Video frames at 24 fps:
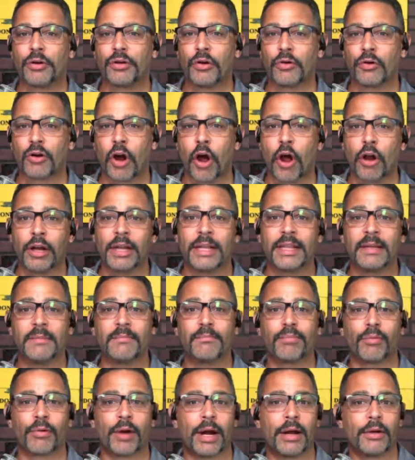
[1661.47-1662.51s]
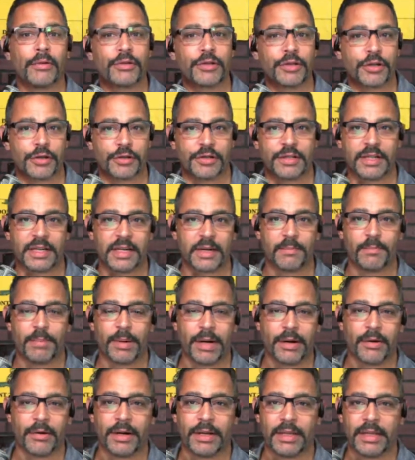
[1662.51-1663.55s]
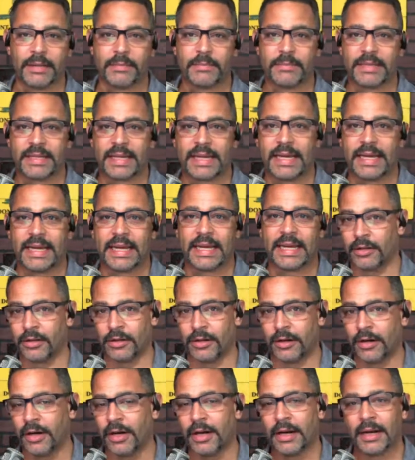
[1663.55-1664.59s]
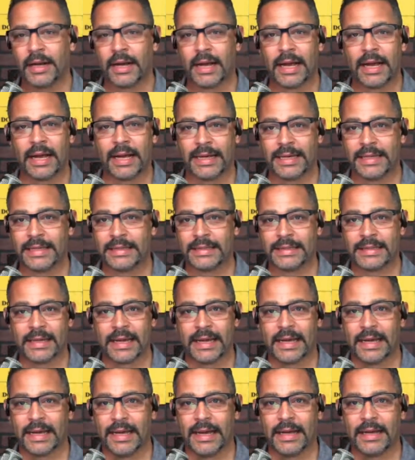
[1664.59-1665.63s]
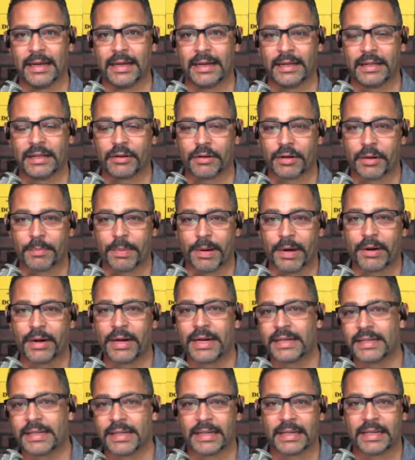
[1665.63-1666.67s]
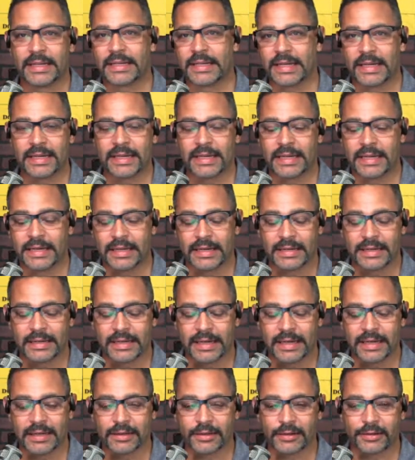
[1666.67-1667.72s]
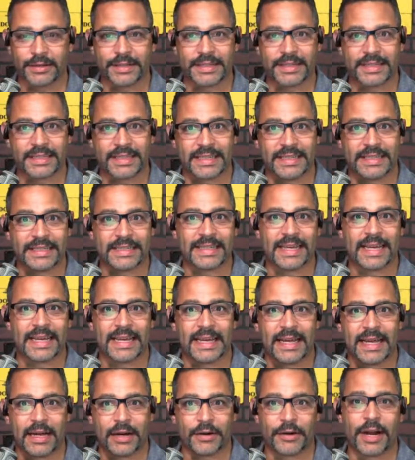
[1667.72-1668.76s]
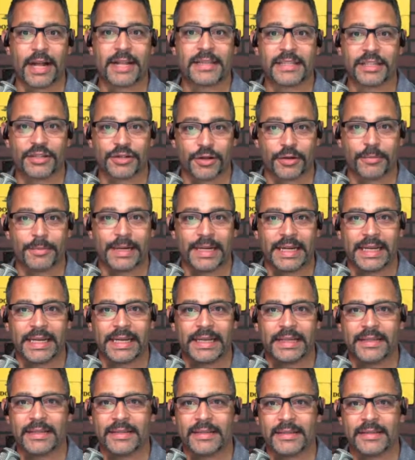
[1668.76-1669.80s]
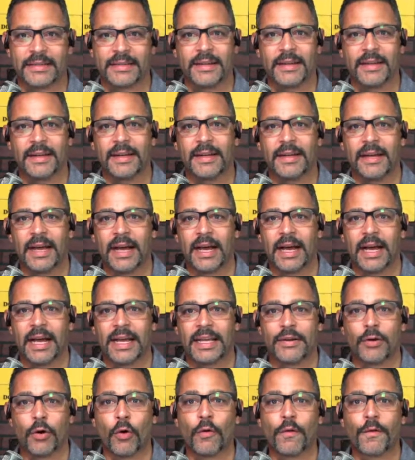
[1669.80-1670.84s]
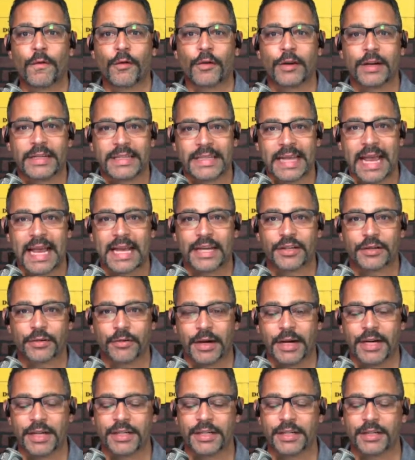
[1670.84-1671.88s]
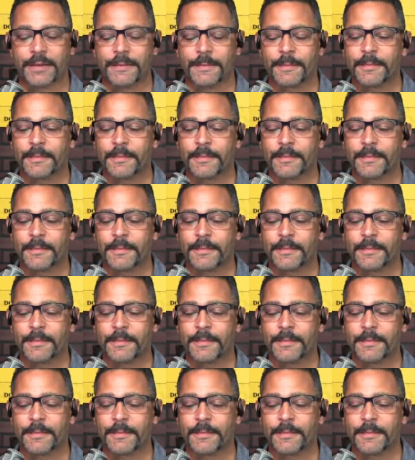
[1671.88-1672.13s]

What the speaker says: calling them brown shirts and comparing them to Hitler you're comparing it to Hitler or Nazi Germany is an over exaggeration.